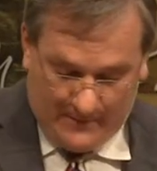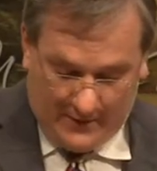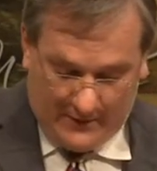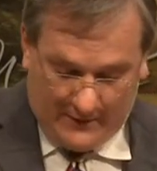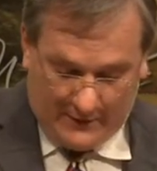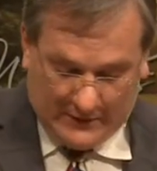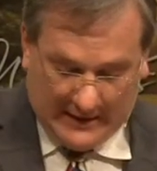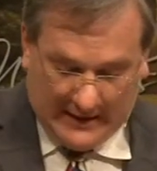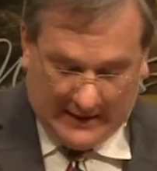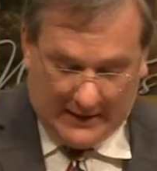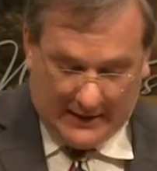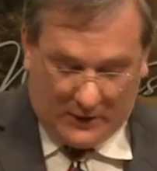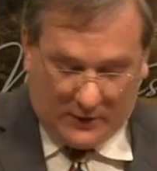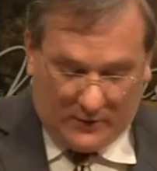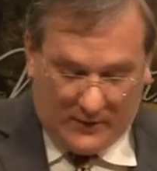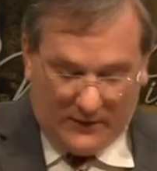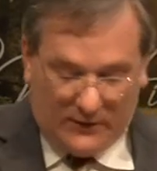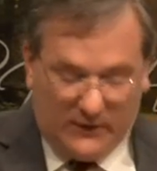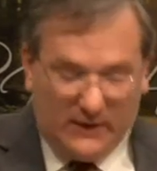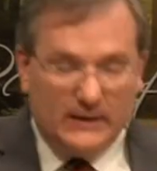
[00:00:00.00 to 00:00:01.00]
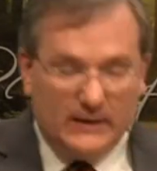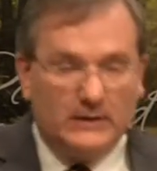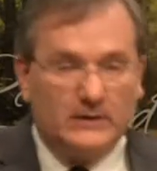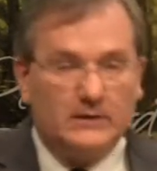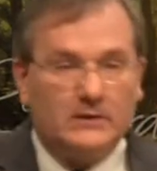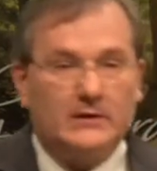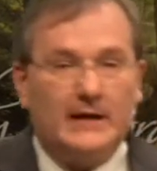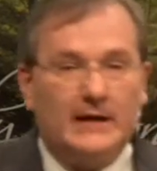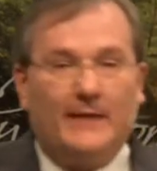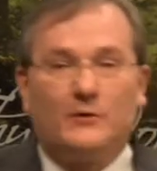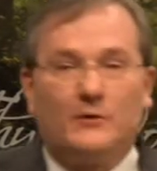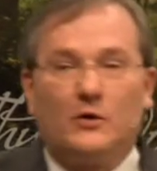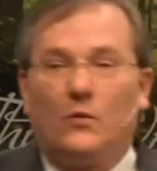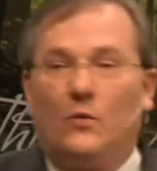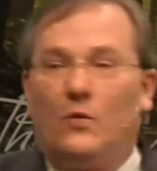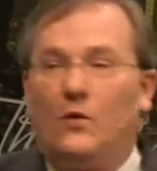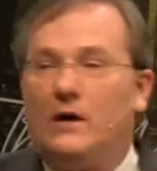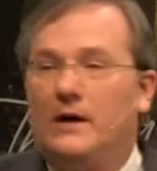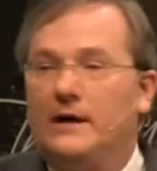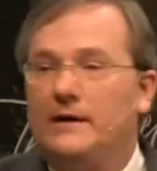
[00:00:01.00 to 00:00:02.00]
2 Corinthians chapter
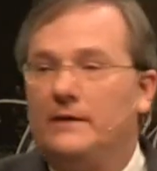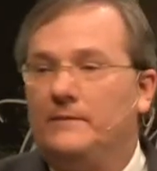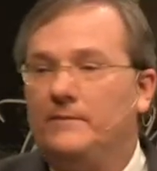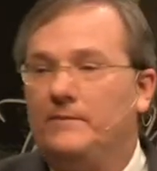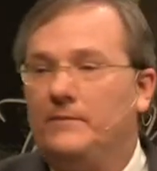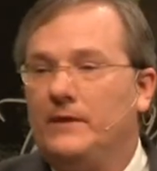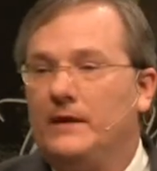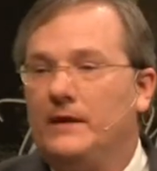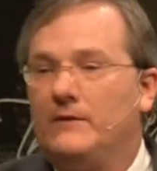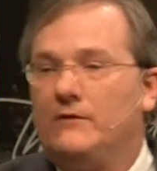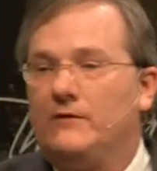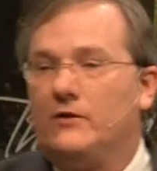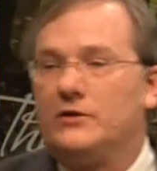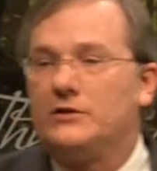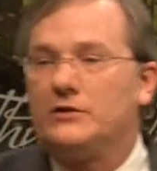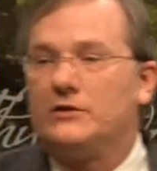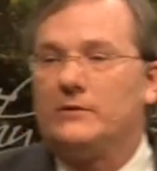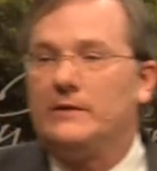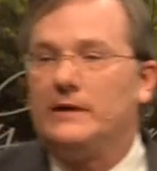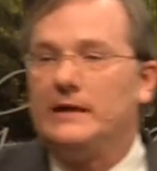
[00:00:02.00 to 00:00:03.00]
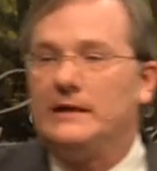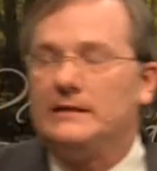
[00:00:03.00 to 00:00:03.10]
1, verse 3.